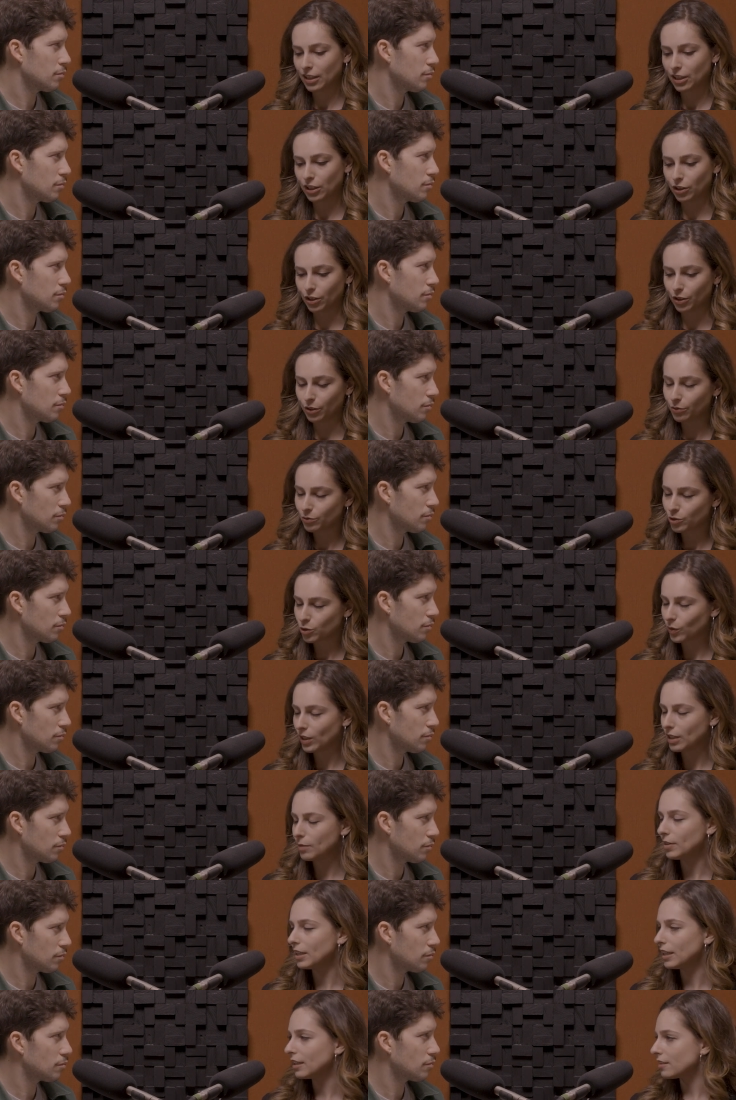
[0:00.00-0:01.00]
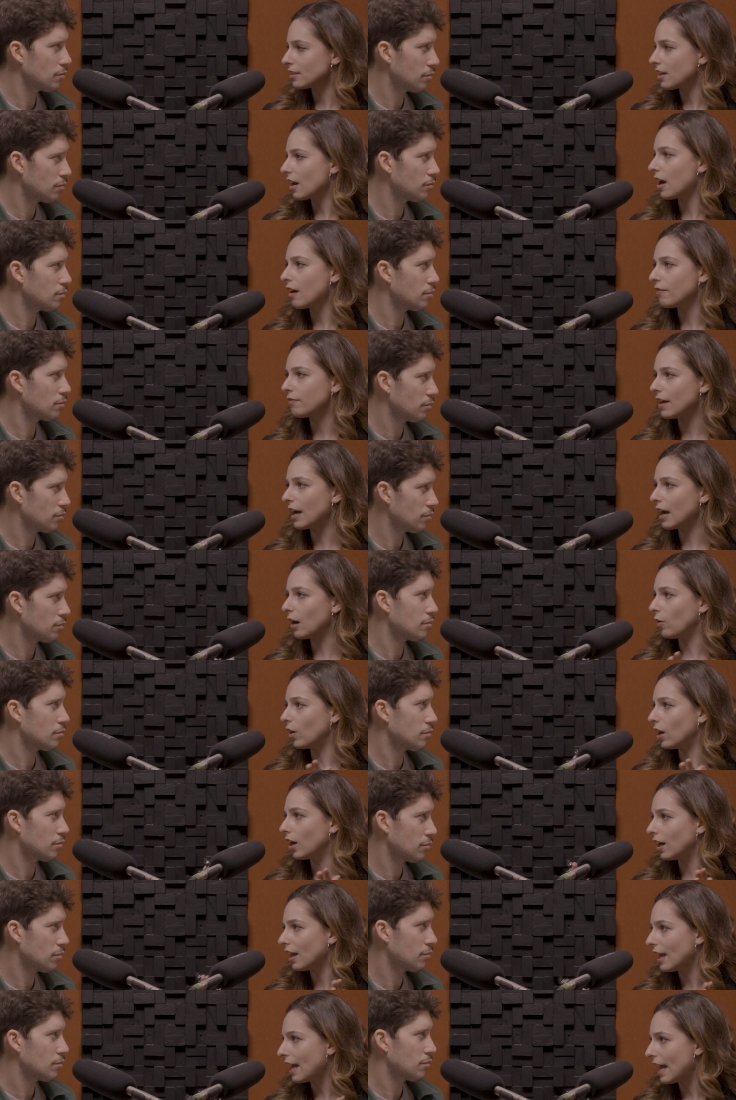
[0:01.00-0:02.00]
Speaker 1: you know, 20 minutes, half
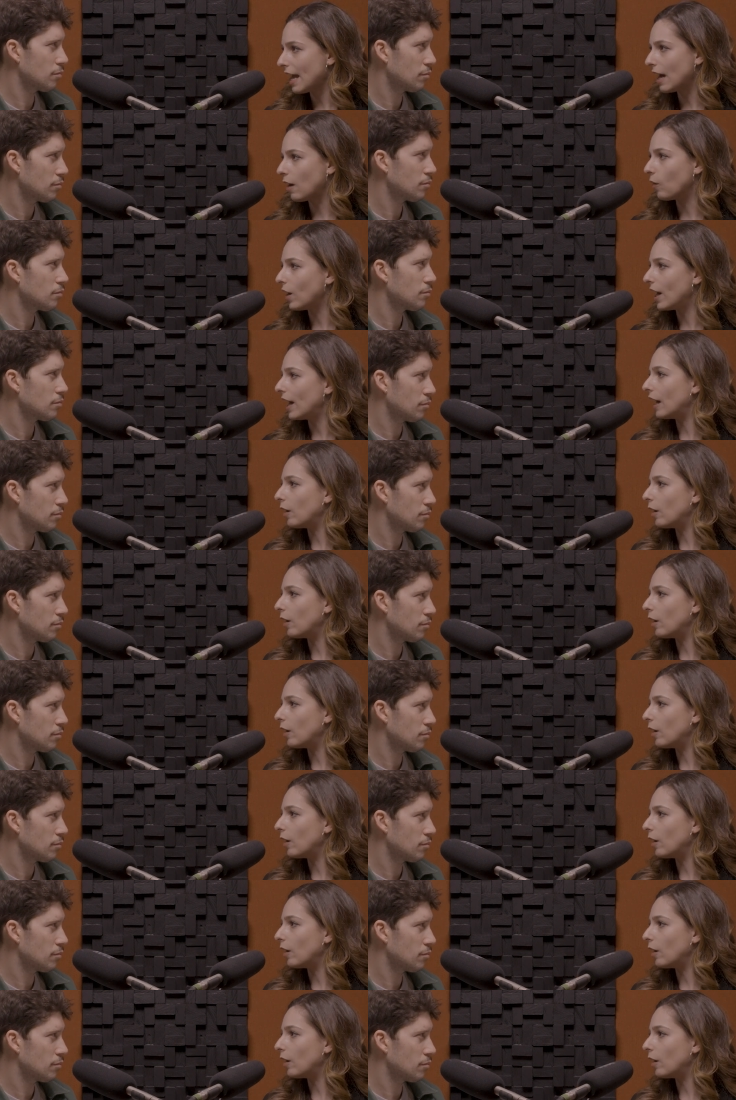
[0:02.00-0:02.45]
hour, hour,